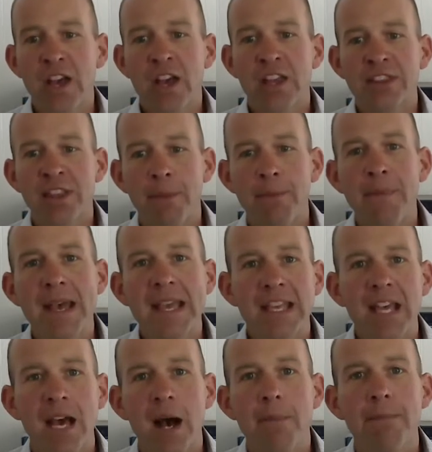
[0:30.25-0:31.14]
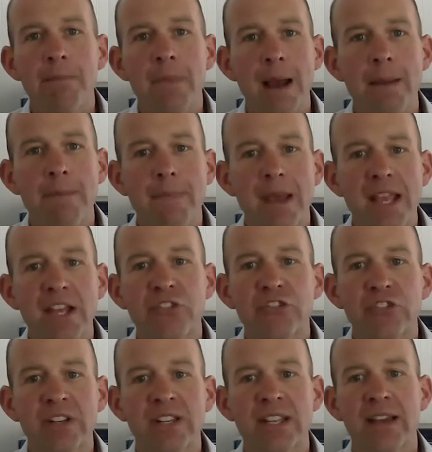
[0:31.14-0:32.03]
that make up my
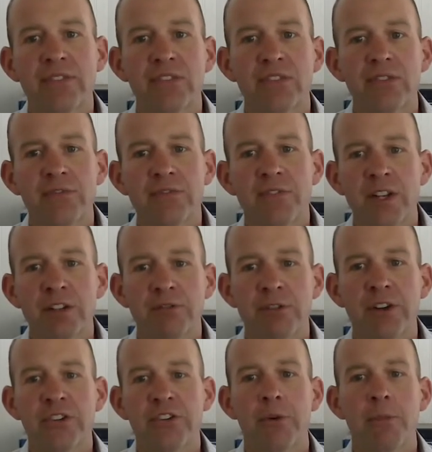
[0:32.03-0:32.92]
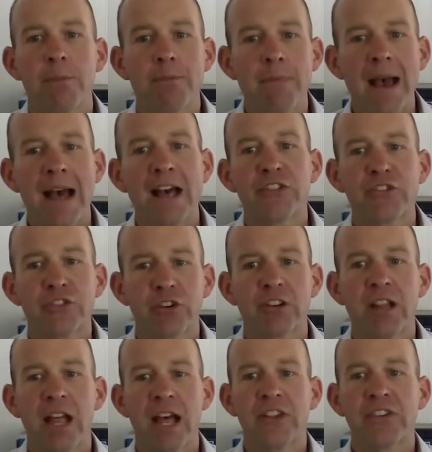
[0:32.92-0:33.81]
Major Gifts Fundraiser
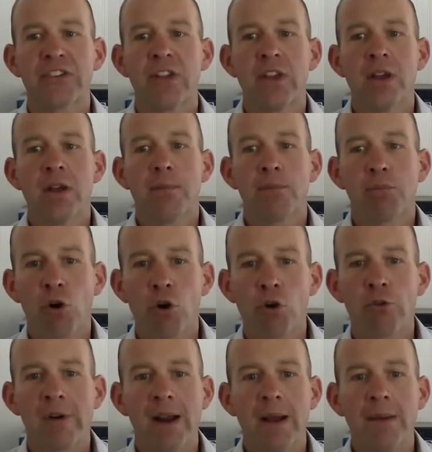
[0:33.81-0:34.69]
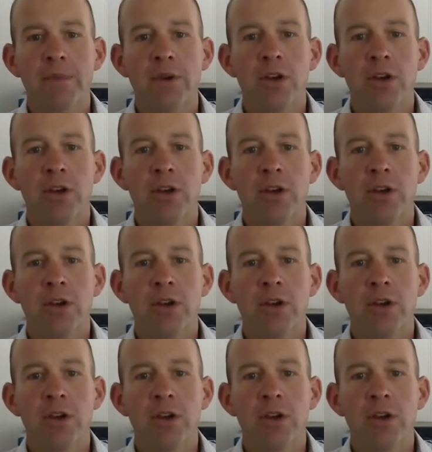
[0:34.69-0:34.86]
Masterclass program.